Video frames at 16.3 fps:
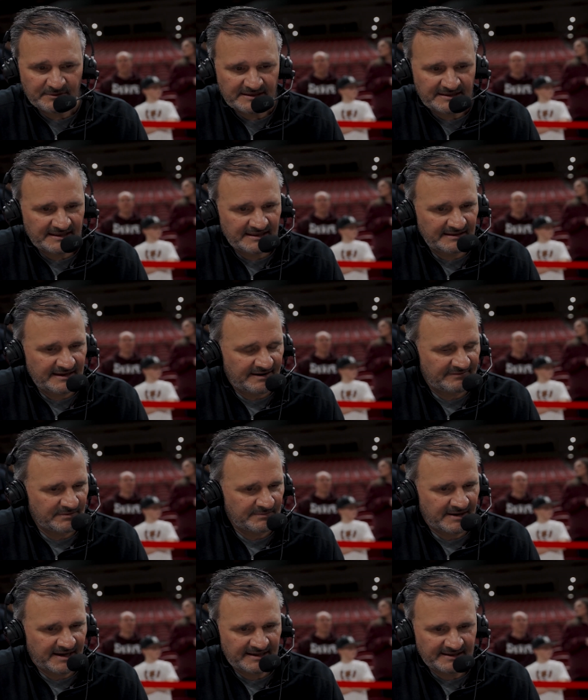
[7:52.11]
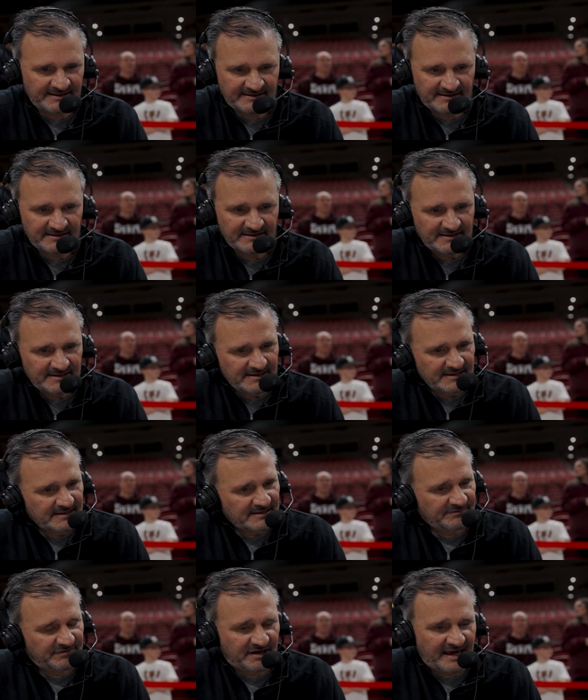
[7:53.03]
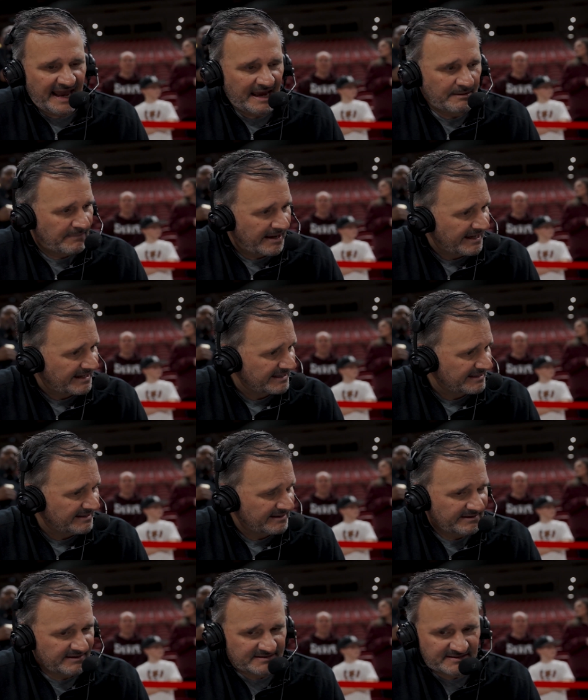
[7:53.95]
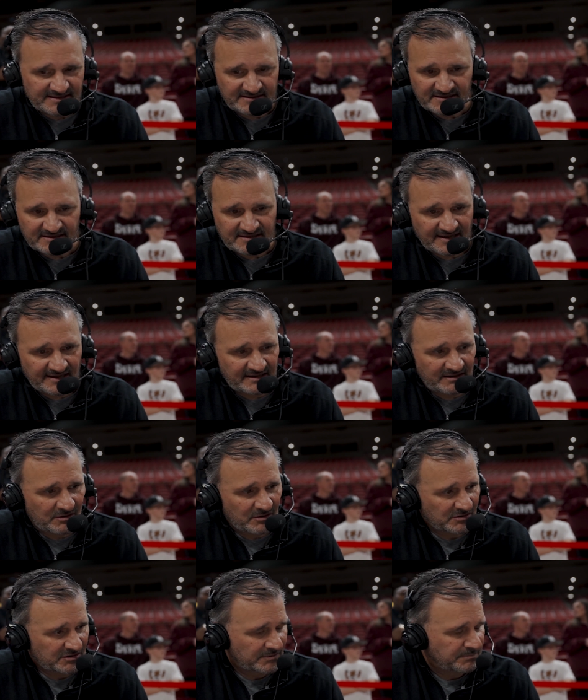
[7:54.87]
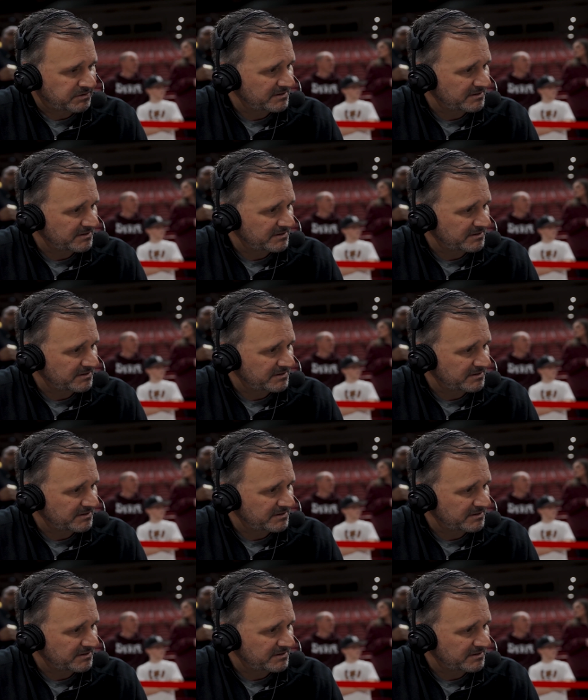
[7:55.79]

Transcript: We need everybody to, if you can't make it and you're a season ticket holder,